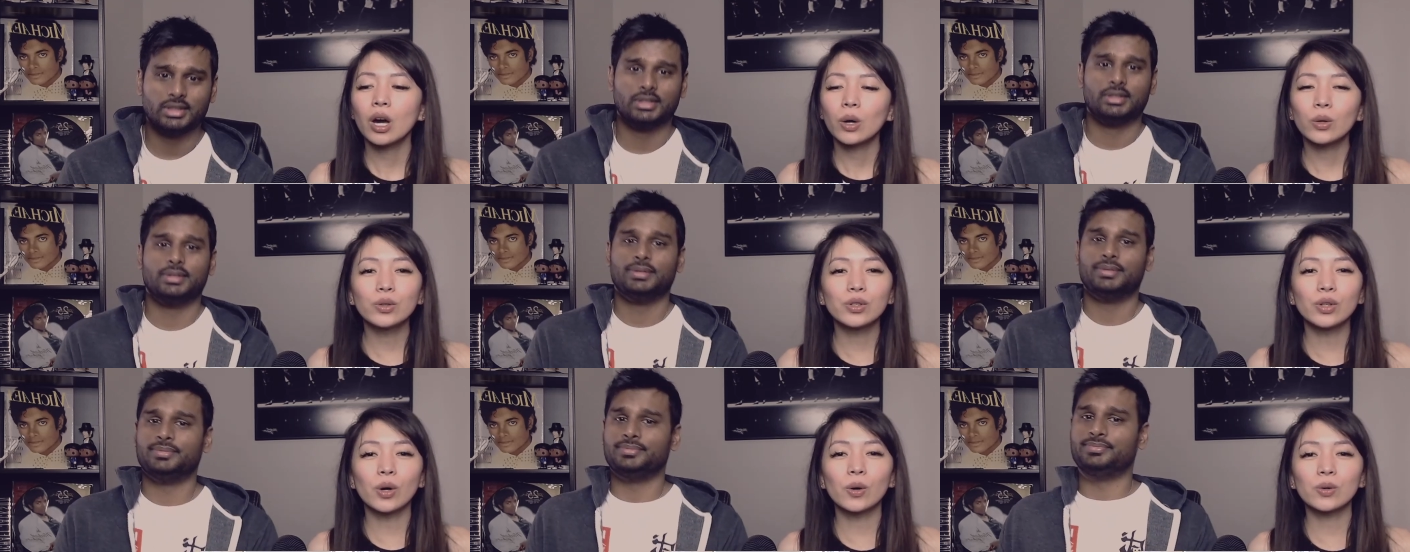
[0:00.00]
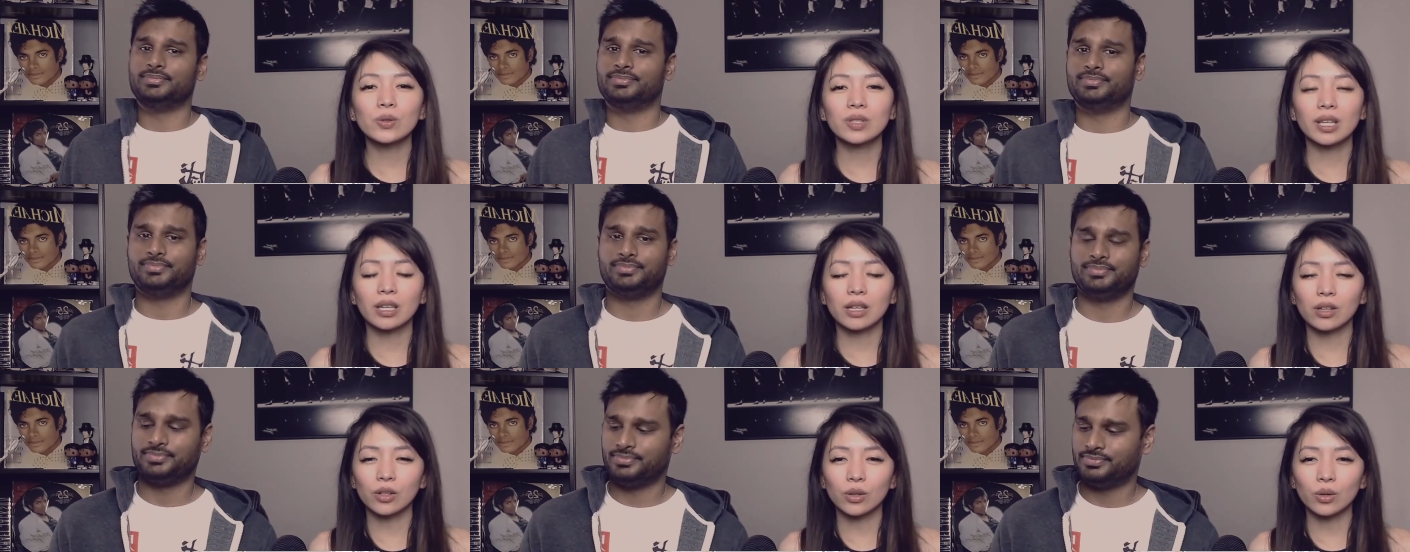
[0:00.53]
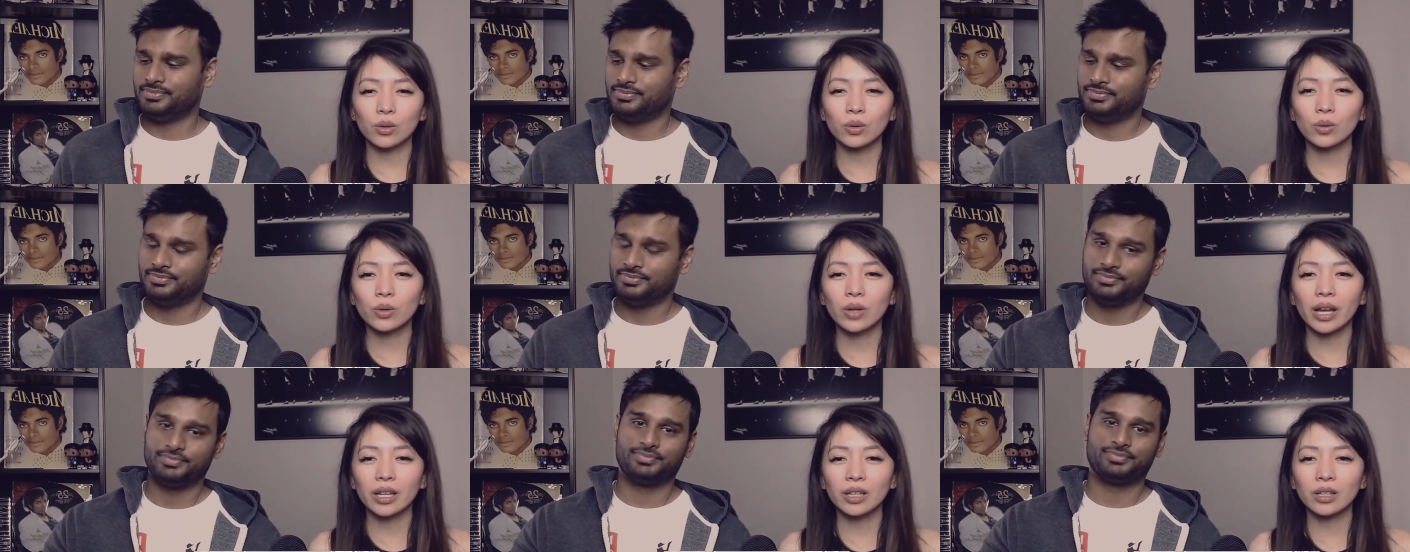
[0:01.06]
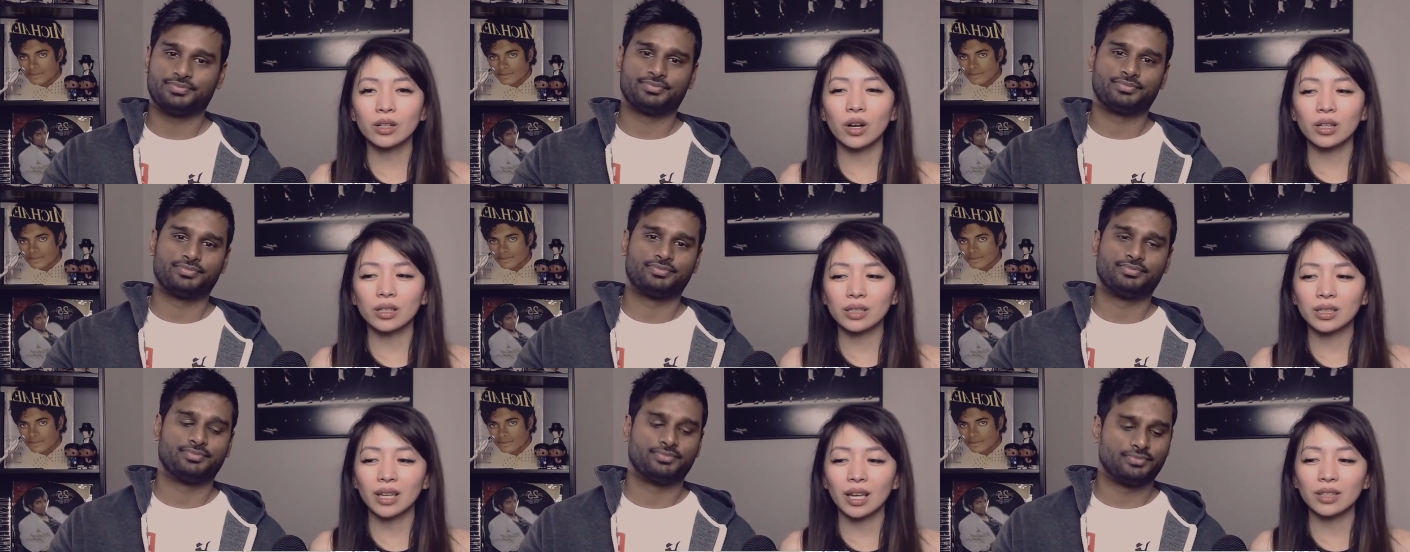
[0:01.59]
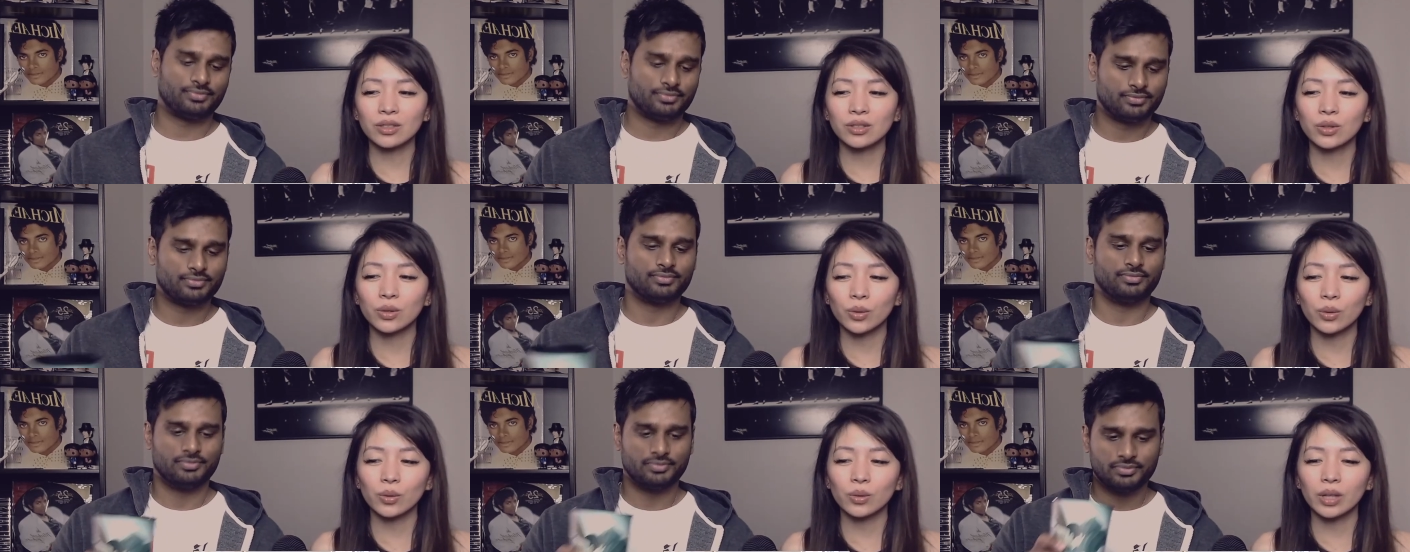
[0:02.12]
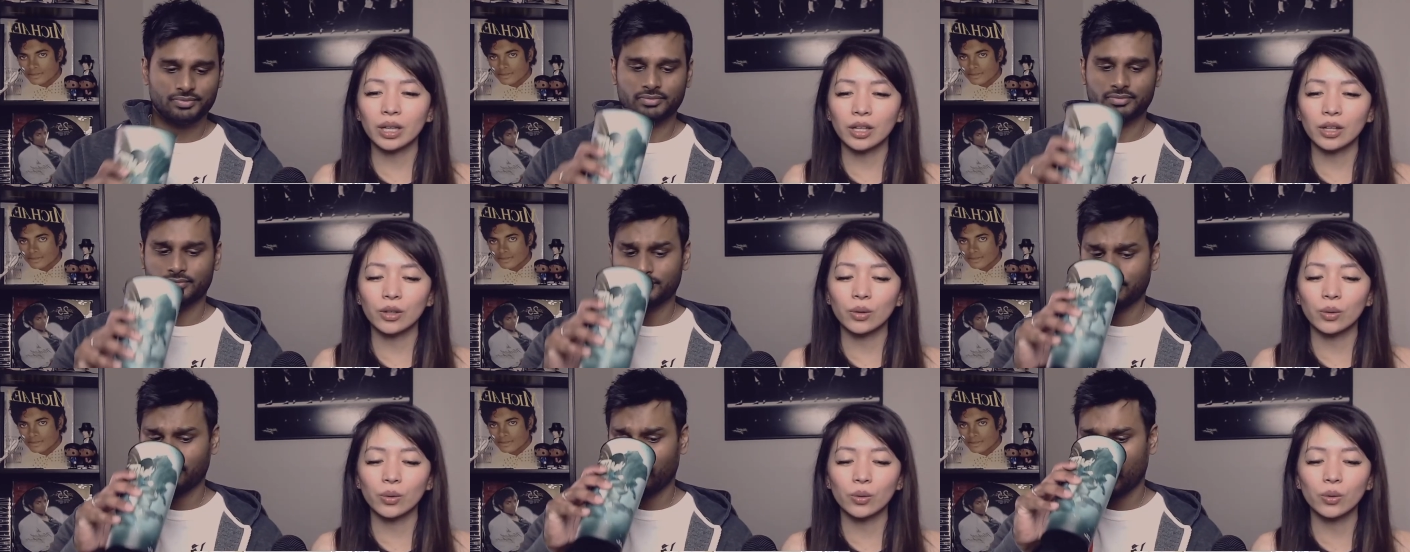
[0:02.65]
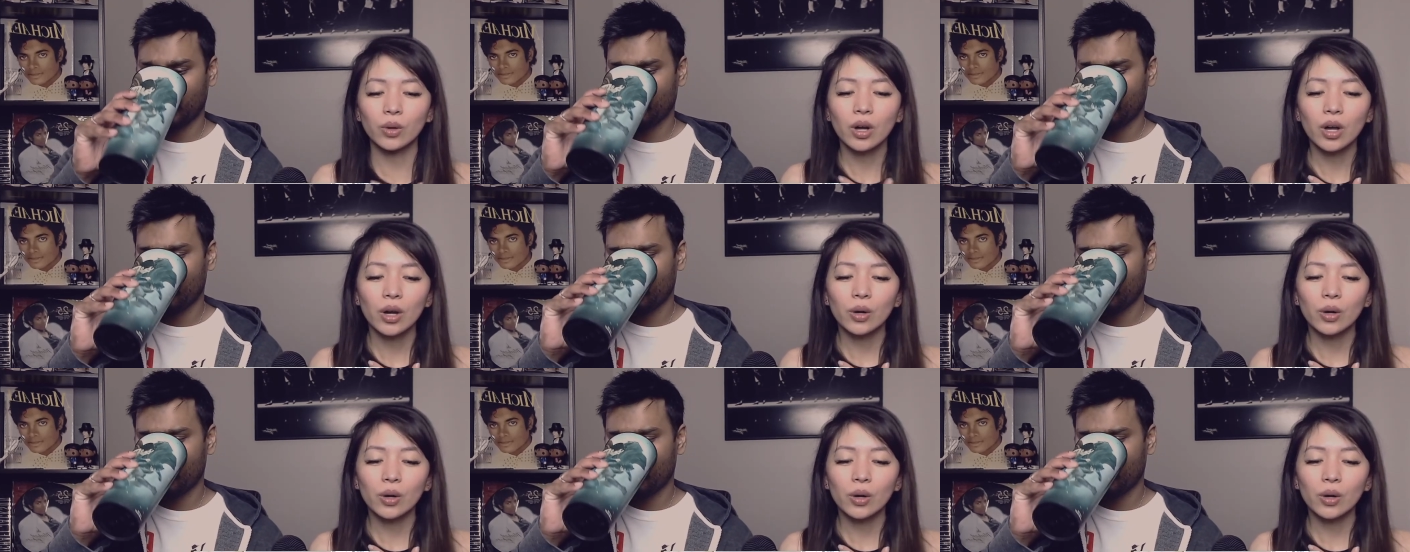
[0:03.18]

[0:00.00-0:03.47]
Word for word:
Speaker 1: who knows like you know who kind of got gets through like you know who